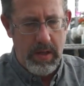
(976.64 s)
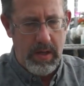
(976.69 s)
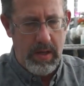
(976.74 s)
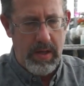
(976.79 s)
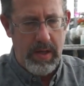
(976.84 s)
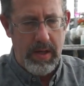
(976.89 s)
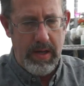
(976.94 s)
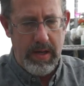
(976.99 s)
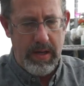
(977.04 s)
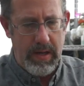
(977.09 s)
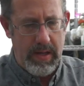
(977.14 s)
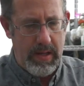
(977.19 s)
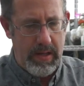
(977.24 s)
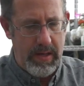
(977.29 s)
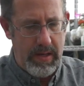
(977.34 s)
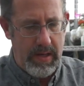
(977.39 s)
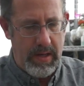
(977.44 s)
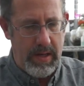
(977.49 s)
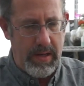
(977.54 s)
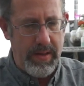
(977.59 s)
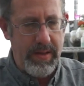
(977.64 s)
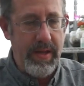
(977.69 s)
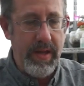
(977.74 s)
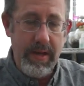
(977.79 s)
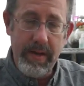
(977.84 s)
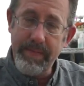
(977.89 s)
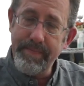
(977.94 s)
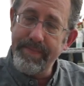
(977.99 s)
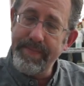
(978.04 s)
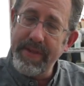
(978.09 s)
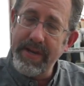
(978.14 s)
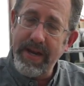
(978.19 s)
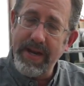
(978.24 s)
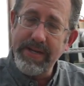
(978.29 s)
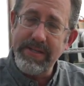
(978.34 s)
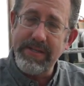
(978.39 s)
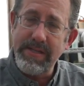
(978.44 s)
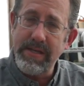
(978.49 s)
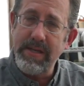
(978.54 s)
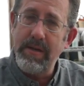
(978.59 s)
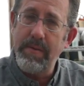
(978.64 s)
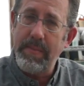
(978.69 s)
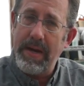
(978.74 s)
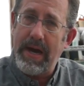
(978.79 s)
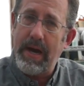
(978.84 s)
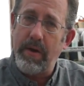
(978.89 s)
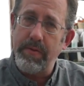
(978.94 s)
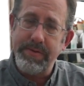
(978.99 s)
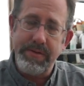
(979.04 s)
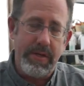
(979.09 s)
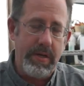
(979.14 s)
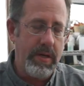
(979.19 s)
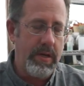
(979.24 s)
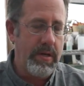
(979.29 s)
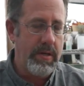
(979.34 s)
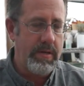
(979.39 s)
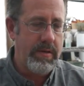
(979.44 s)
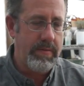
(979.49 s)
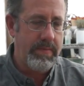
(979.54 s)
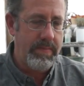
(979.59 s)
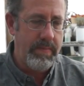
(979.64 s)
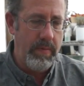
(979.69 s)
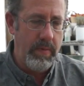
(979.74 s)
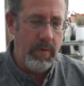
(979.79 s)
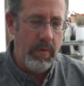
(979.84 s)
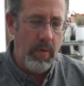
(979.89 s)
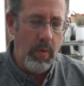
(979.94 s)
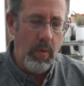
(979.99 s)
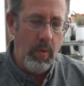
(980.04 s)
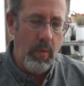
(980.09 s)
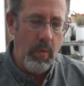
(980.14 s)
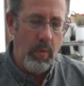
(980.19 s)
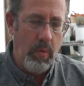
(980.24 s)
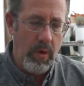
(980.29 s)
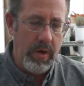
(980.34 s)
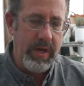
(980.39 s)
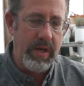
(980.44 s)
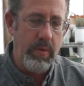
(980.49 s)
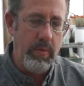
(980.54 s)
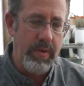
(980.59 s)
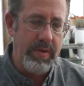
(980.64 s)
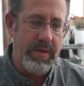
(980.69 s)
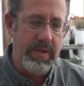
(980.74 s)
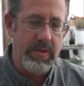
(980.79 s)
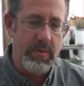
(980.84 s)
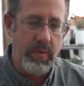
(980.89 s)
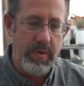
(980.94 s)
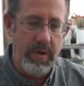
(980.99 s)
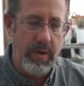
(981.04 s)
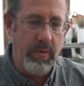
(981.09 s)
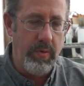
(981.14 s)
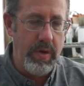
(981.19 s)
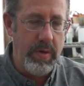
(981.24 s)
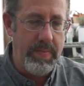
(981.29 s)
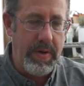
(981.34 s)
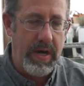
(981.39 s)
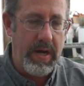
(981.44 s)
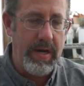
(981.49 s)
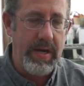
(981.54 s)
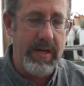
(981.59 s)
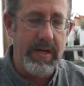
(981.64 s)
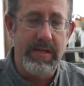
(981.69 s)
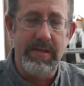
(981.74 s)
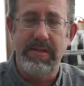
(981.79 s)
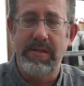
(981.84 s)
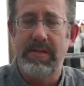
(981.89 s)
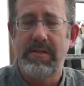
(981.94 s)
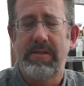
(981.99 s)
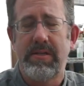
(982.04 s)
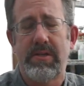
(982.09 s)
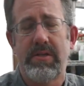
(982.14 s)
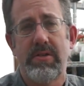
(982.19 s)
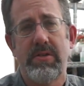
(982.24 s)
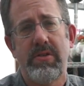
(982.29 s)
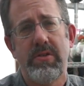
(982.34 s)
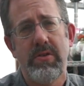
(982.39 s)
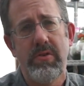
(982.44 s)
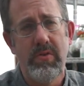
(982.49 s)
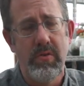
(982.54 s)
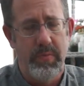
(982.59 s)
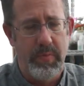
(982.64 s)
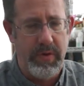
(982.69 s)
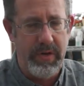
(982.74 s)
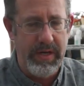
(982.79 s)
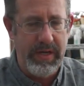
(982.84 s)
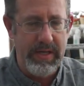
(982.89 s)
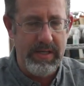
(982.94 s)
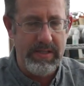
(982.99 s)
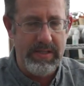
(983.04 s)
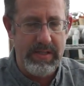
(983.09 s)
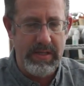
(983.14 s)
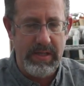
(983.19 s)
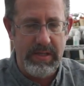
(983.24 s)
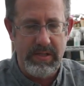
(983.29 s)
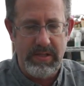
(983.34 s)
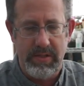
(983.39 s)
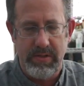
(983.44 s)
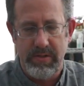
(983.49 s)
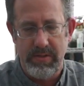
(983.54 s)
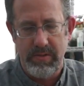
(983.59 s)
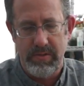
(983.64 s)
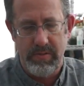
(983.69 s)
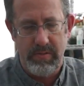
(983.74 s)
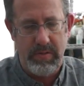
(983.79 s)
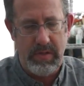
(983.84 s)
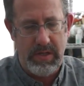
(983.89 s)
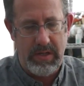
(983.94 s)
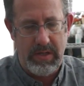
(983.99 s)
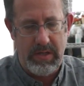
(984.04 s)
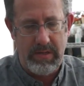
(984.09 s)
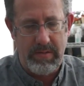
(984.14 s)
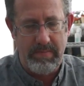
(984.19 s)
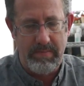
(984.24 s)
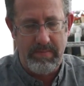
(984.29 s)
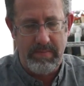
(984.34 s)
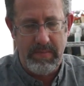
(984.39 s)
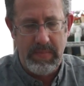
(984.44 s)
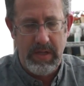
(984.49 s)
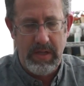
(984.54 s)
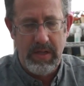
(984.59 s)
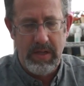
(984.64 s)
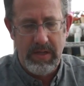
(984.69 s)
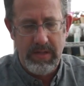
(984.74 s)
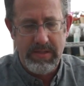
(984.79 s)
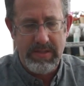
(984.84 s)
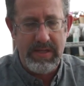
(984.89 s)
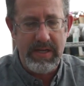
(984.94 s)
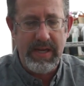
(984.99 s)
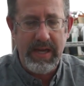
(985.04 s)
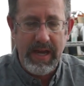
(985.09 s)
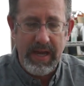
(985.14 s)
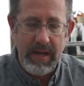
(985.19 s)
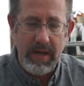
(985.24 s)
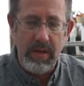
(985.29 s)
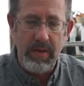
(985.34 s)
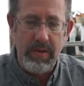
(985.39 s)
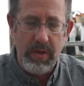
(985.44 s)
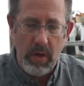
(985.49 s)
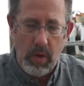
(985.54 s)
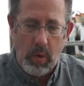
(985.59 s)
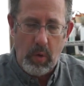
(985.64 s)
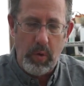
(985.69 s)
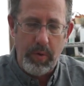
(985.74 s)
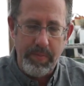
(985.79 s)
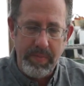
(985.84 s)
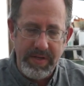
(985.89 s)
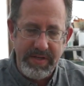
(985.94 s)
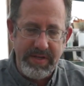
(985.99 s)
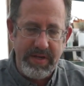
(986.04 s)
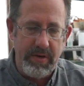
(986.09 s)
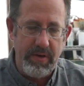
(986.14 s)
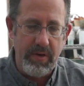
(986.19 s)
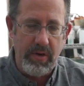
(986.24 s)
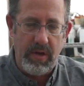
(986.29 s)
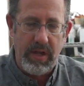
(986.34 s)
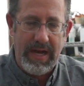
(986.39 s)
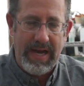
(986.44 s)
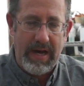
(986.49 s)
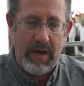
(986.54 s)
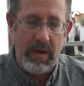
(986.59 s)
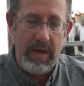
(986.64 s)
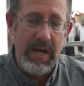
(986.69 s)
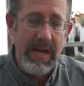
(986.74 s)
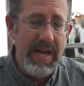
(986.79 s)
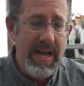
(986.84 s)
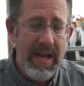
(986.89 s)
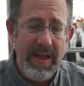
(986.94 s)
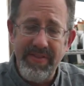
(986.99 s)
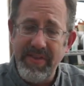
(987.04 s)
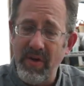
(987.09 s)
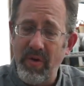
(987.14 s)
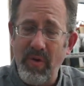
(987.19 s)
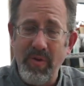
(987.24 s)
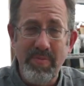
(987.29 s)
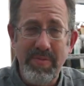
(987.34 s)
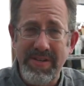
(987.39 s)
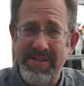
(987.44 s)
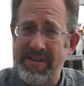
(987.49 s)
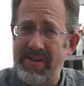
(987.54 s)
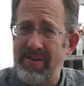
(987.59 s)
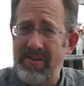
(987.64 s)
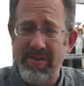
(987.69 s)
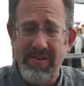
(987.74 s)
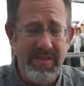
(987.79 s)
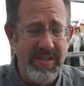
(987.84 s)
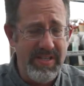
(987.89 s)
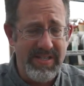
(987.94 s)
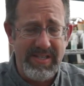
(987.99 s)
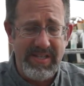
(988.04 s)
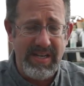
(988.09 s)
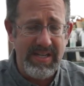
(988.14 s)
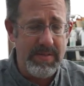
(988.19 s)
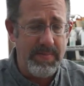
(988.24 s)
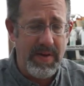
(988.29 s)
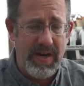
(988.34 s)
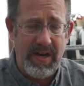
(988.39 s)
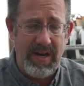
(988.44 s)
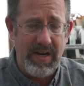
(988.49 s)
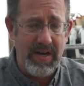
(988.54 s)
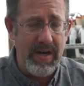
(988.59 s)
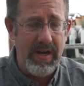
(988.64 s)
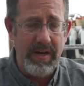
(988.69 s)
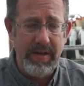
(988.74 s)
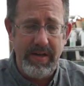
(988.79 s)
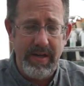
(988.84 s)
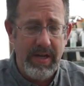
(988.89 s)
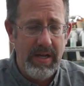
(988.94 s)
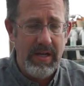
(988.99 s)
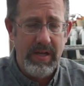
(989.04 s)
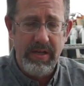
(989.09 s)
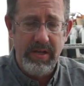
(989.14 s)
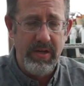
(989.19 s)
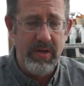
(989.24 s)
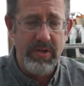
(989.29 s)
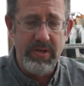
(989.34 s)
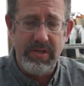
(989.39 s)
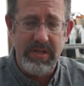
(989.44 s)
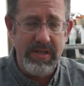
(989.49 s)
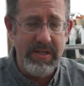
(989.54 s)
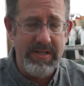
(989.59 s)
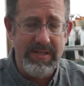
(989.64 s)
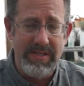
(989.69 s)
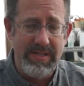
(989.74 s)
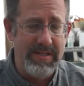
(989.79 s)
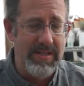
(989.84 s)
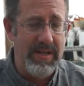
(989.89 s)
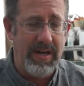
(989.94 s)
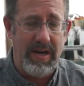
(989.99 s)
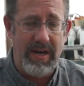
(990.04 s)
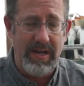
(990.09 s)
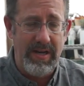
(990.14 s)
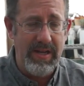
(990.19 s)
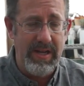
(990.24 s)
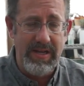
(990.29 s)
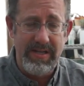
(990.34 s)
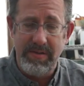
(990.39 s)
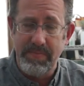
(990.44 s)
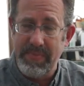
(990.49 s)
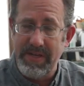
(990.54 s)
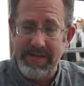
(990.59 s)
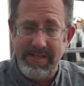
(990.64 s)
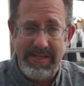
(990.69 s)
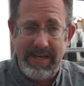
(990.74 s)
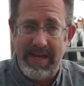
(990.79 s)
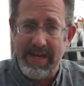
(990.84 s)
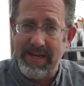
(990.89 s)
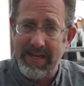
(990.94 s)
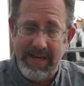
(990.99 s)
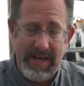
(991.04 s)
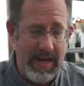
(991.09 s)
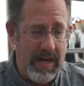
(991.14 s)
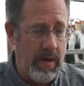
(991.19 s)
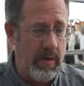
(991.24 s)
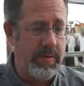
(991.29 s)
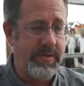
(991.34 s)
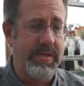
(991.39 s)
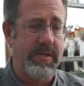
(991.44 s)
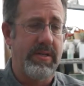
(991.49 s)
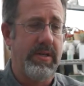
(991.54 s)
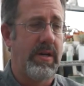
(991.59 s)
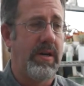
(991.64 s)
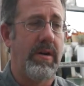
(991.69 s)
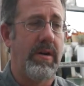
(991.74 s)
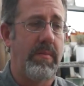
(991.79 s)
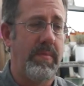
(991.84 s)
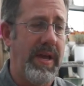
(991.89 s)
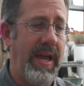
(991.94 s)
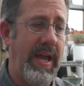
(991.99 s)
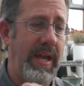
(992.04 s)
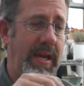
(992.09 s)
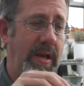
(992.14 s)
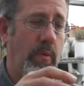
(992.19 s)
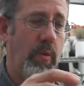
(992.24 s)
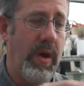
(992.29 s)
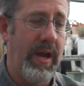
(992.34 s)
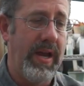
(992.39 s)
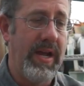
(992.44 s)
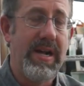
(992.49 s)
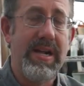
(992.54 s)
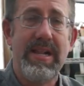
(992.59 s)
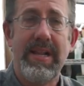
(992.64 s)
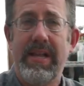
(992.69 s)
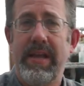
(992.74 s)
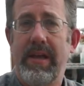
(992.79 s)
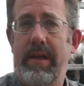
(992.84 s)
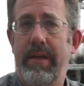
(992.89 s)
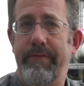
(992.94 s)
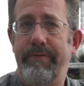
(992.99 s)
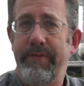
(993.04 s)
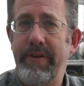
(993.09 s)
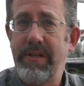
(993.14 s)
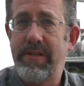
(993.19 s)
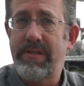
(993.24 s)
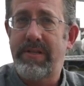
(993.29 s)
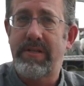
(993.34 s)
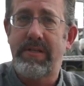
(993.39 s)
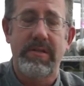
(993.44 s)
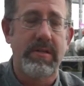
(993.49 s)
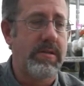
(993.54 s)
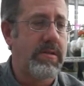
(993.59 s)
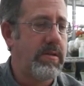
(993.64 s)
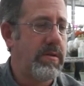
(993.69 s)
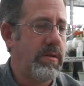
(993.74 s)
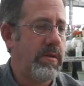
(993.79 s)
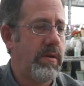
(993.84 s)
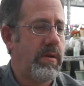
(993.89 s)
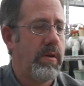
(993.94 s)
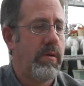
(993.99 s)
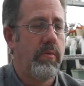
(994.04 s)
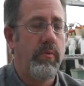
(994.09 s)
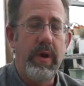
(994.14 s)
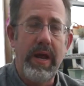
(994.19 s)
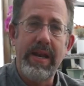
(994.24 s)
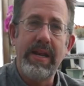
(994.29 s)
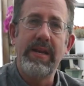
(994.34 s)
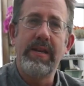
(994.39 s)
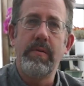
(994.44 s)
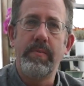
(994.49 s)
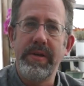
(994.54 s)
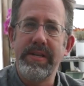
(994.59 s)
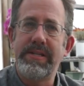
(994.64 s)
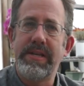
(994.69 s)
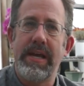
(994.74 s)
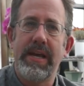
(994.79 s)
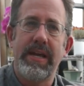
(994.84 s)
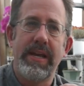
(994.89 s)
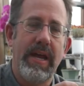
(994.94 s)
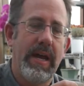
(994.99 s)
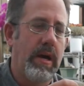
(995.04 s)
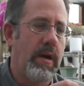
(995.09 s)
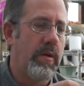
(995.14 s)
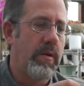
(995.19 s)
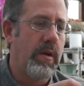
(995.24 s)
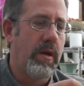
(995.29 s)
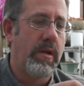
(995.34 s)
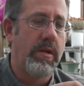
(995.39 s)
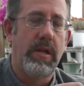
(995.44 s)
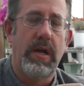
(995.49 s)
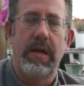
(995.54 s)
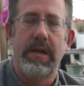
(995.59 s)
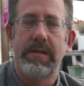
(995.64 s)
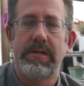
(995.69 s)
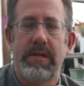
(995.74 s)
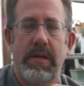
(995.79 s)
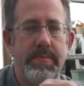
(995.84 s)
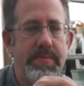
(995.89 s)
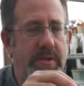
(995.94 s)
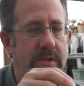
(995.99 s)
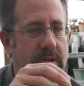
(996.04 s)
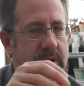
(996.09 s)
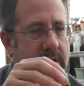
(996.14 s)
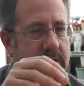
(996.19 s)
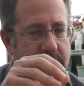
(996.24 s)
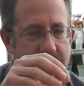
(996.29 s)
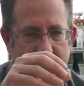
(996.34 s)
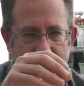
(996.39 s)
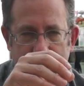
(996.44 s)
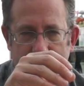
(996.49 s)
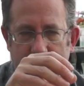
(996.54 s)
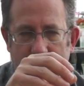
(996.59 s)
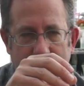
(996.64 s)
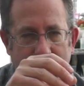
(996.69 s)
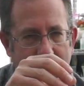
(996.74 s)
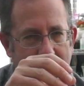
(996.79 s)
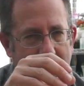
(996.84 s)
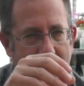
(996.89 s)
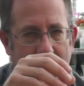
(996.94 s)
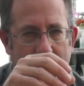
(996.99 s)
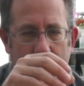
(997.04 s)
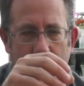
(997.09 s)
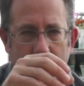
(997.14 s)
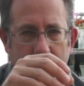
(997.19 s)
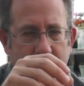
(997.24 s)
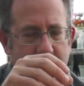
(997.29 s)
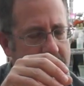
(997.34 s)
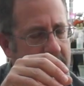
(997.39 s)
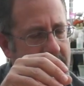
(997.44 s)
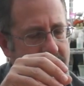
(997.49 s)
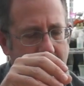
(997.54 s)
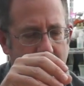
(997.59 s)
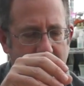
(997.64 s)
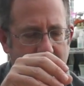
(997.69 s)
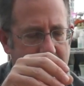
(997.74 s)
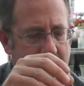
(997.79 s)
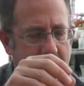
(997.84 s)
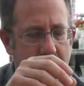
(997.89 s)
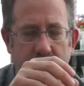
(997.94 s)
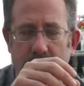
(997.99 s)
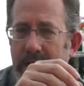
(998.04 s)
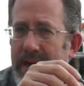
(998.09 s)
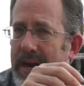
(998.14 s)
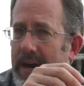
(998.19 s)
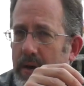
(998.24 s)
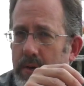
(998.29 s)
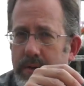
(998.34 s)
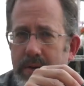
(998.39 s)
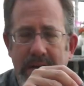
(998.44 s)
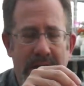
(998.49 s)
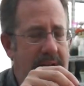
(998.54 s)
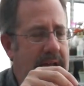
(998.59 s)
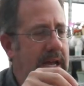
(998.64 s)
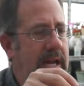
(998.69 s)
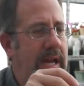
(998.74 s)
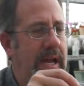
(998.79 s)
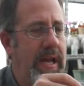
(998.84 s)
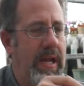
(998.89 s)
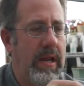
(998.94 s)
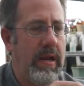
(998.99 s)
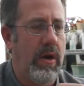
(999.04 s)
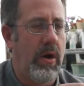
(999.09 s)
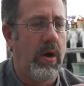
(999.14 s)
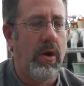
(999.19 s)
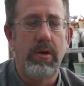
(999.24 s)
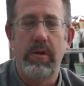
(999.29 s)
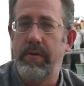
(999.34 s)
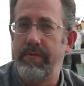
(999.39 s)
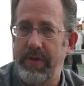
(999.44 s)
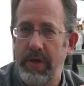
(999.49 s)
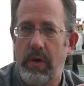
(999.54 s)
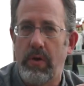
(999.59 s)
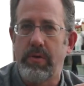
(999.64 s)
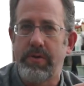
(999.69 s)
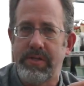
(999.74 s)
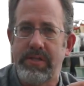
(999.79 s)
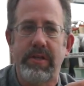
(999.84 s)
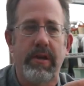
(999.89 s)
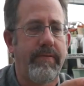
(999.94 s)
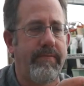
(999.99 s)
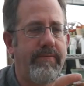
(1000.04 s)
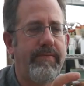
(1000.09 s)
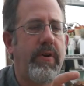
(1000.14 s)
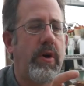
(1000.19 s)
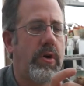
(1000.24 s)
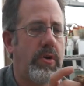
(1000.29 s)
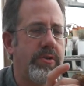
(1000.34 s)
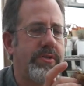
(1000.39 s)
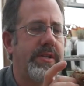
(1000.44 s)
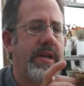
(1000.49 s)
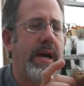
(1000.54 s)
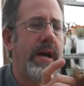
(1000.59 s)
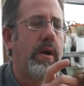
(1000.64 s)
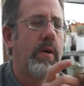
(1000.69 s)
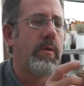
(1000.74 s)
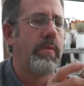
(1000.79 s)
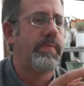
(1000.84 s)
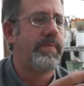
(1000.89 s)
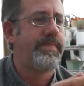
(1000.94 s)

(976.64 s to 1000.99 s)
And the nice thing about working with this when you're repotting is it's super easy to get the old material out, and the old material that stays behind usually does not need to be taken out anyway. If it's ready to be taken out, a lot of times you can just shake it out, shake the material out, and all of the old stuff falls out.